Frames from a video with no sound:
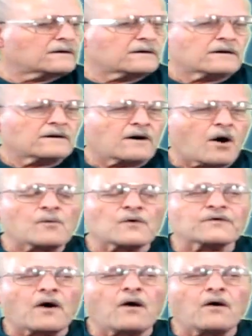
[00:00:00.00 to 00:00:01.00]
Almost
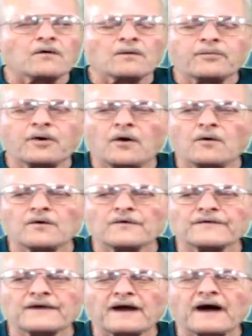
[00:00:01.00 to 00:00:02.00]
all the poles
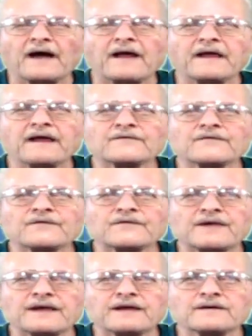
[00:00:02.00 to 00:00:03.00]
that I have
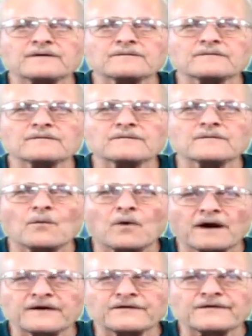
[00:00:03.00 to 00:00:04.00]
seen,
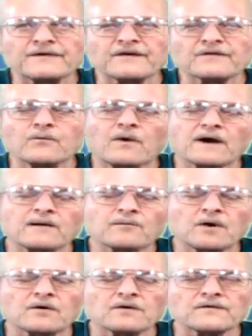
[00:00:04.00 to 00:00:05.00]
walking sticks, walking
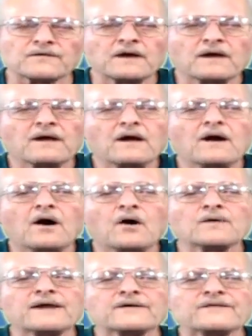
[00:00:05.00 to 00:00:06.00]
poles,
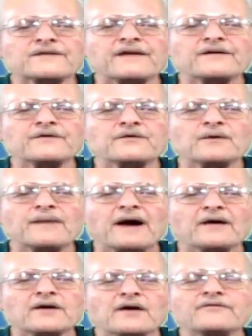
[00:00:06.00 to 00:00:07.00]
only extend to
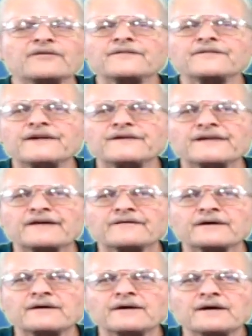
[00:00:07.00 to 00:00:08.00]
about a
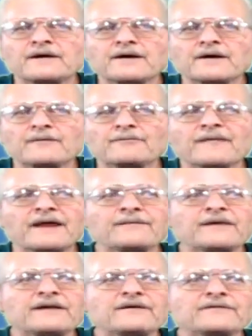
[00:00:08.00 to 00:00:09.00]
57,
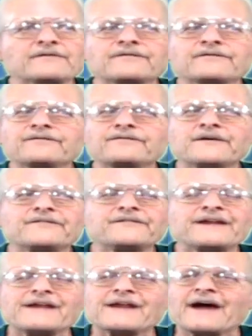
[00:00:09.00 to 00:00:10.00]
maybe
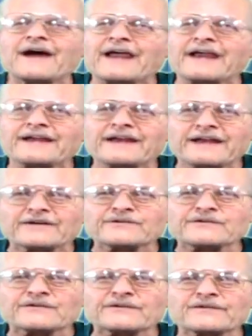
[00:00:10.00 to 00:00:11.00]
59
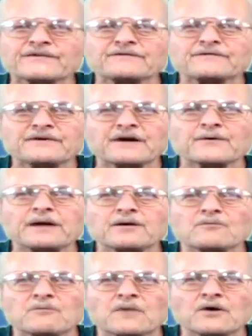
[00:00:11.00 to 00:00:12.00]
inches at the very
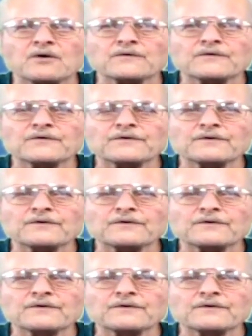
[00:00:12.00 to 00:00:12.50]
most.